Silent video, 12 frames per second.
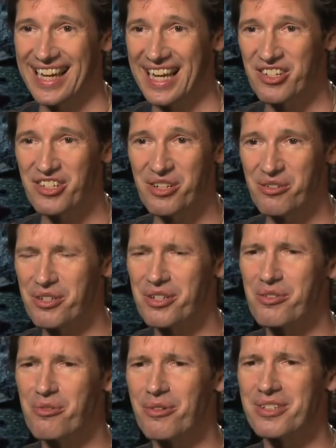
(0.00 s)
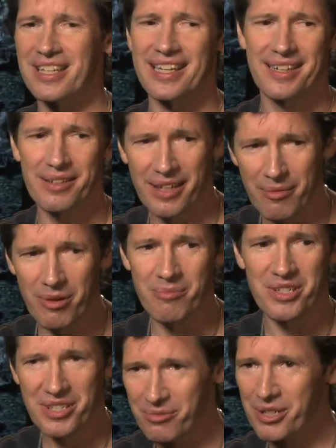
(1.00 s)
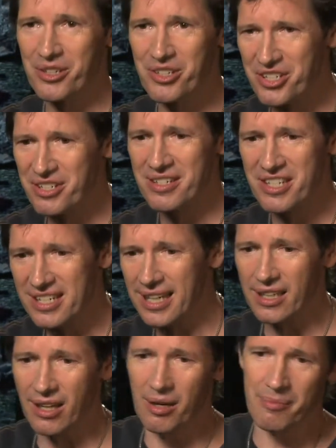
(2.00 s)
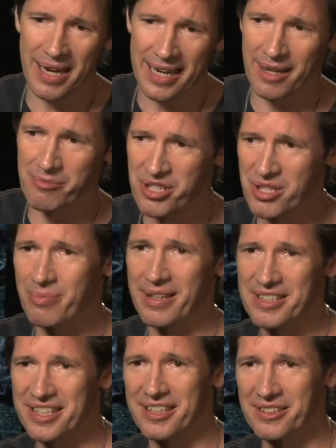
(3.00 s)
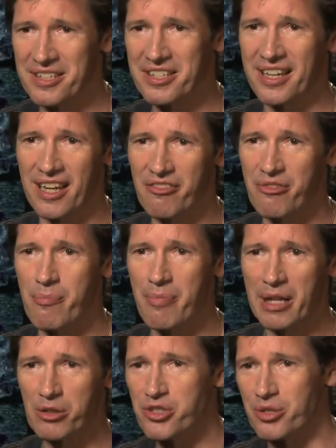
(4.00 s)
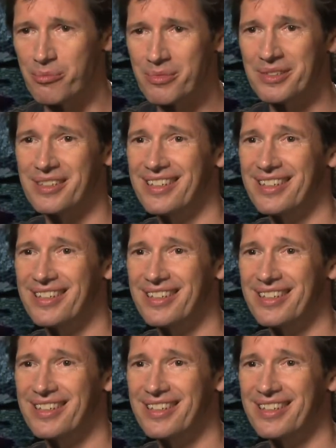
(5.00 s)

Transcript: And you were always like, come on, Michelle, we got to shoot. She's like, oh man, I'm just about to kill this guy from Belgium.